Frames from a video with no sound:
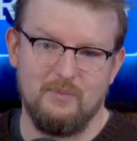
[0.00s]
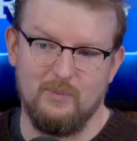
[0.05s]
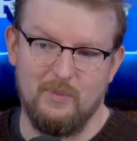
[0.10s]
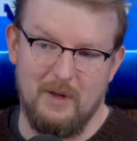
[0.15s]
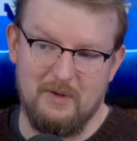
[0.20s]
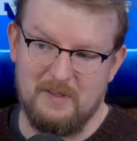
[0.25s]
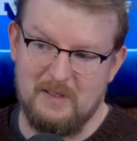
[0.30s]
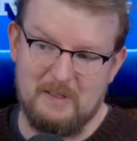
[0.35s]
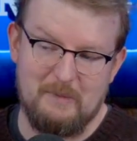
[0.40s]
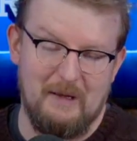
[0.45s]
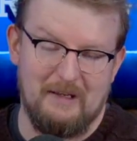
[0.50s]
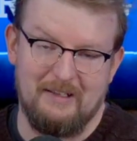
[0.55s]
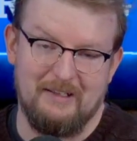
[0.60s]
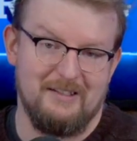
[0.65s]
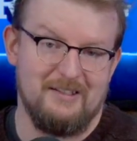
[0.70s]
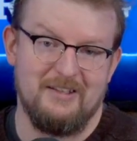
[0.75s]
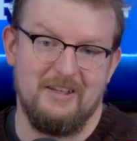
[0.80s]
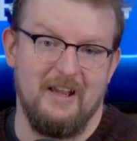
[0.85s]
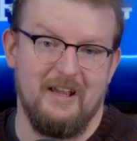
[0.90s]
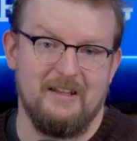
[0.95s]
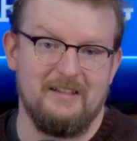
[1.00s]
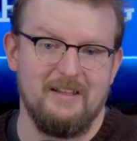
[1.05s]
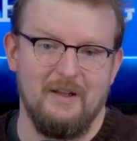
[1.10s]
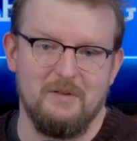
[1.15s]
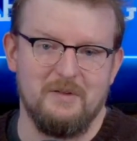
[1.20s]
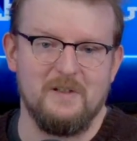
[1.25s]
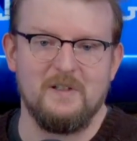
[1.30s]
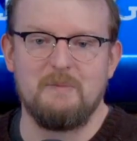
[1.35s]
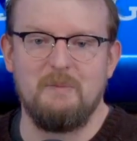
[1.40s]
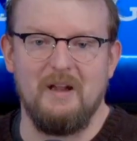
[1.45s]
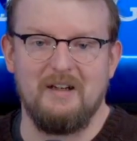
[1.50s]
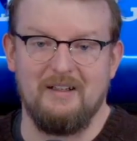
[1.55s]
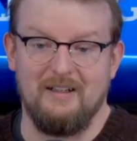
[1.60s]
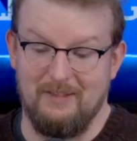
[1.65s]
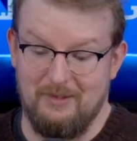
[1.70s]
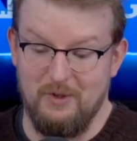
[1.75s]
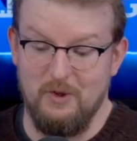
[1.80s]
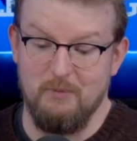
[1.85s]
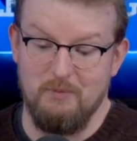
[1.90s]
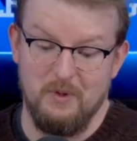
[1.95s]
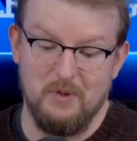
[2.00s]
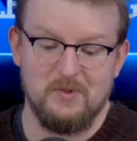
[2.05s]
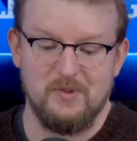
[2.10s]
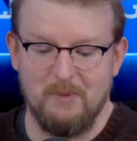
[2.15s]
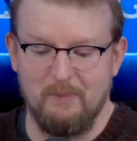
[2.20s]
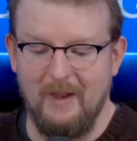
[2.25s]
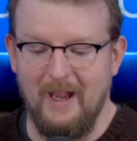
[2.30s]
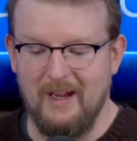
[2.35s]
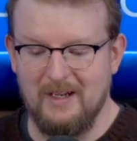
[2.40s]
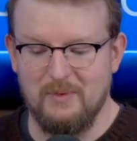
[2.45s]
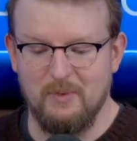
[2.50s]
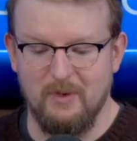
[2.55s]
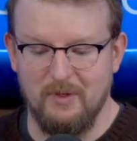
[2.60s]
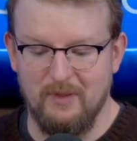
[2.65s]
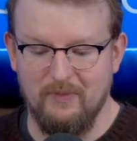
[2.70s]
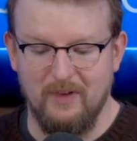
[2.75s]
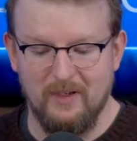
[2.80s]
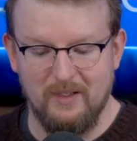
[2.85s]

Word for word: I was expecting six. I was expecting two booster packs worth of